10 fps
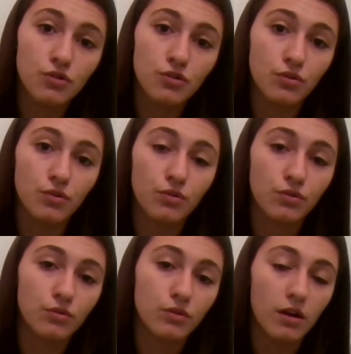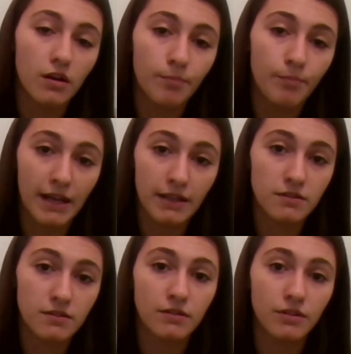to uh,
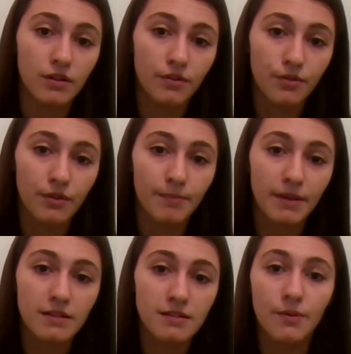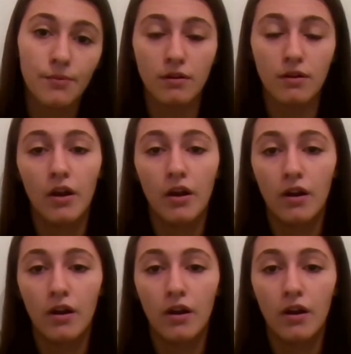pass, you know, through them, because they were